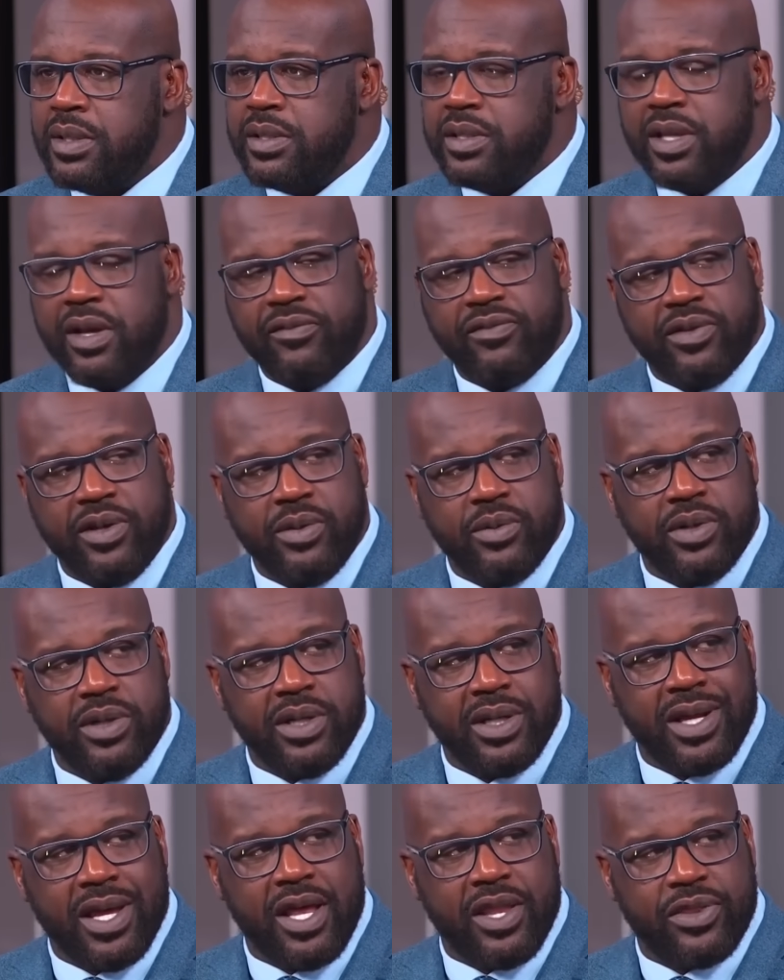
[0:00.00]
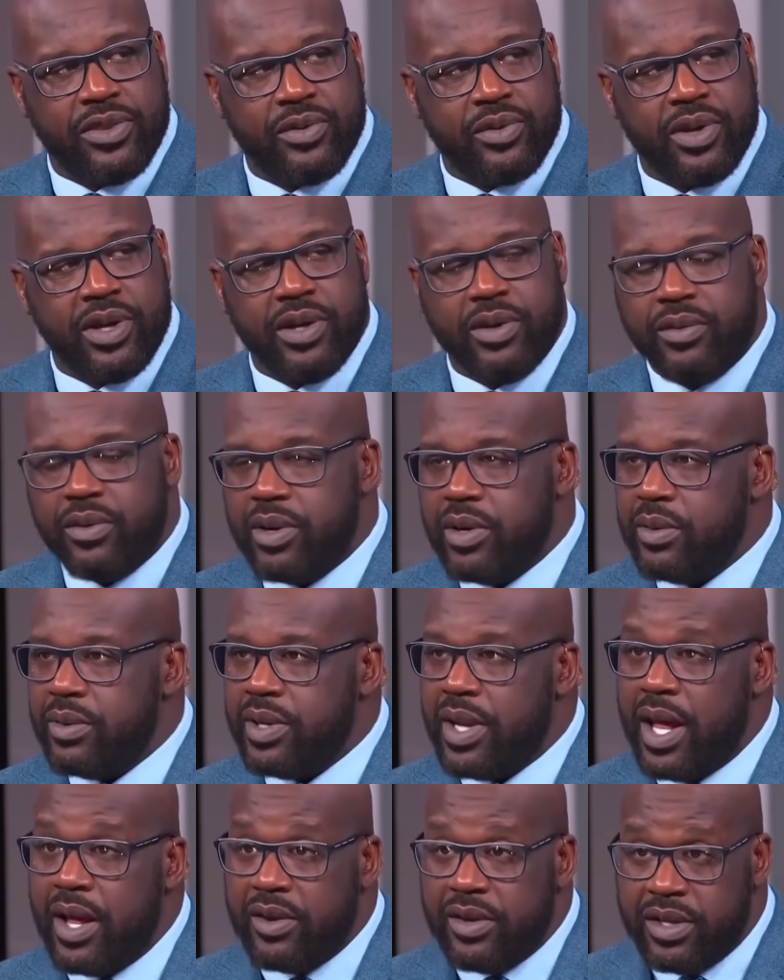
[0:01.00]
Definitely wouldn't have got 3 in a row
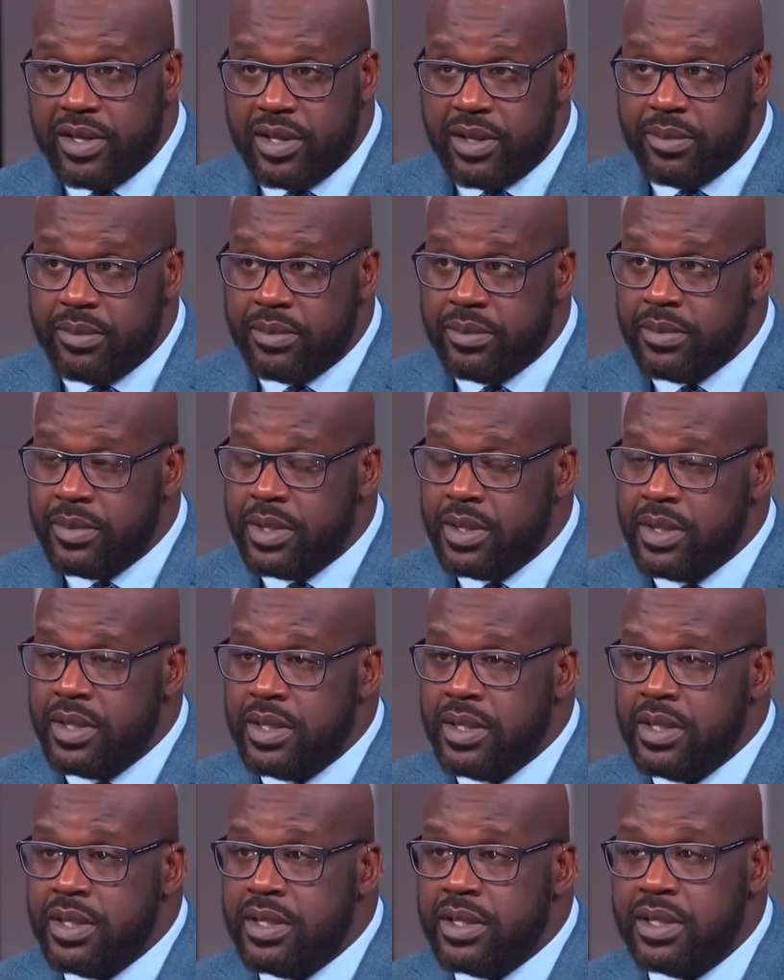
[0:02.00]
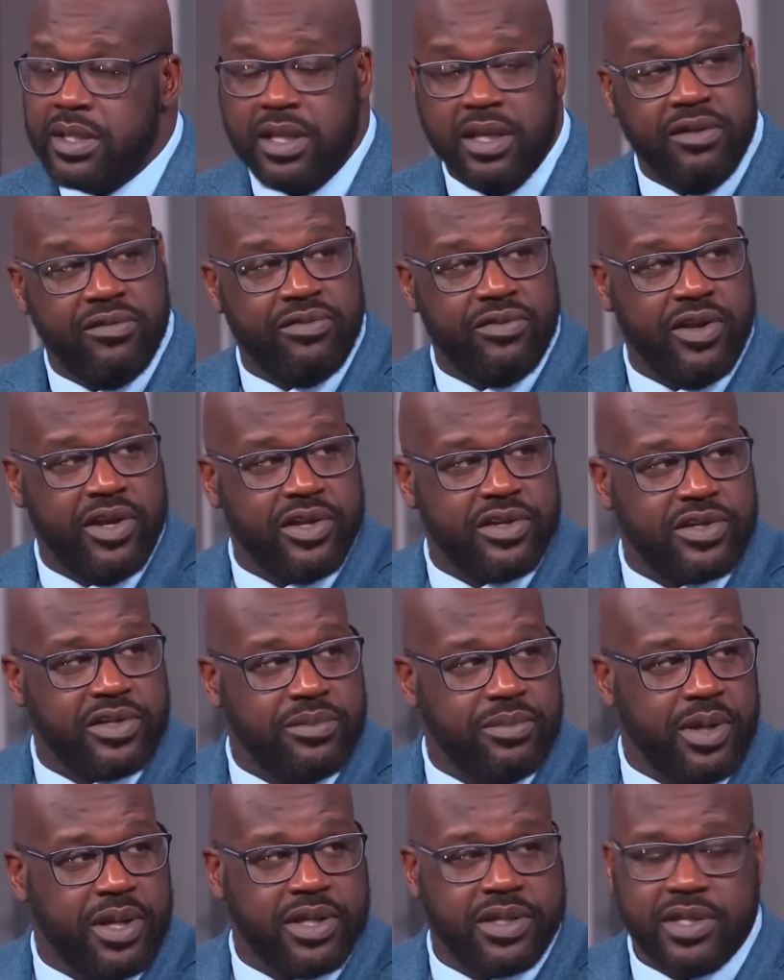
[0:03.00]
without him. D-Fish,
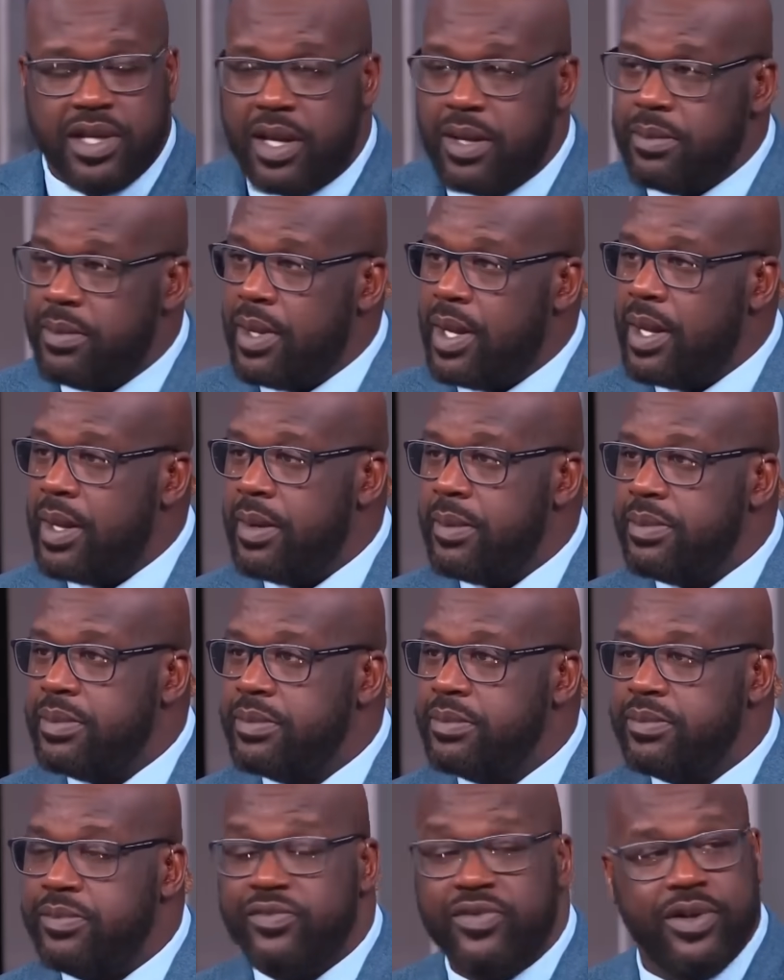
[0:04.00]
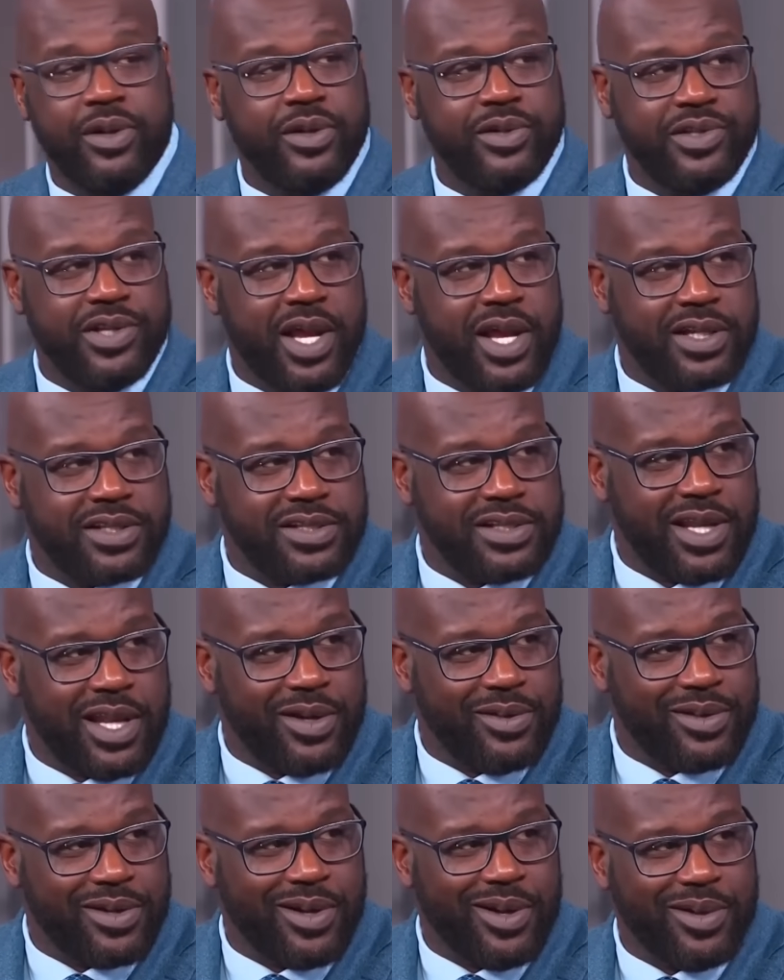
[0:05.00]
Big Shot Bob, Phil Jackson. I
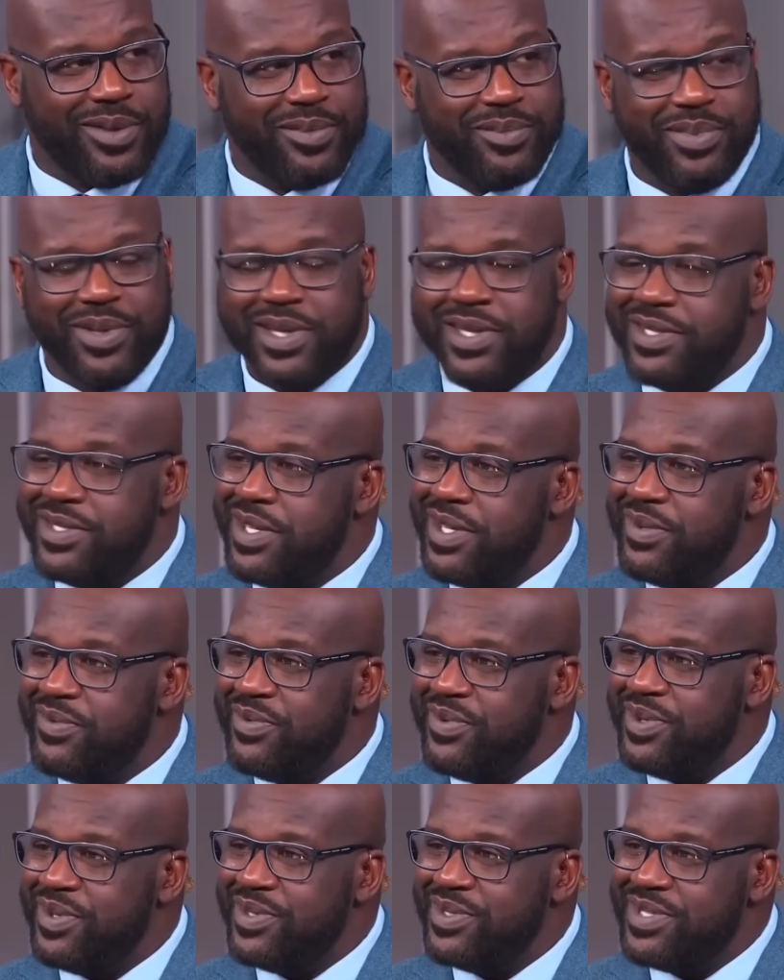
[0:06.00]
don't call him PJ, Phil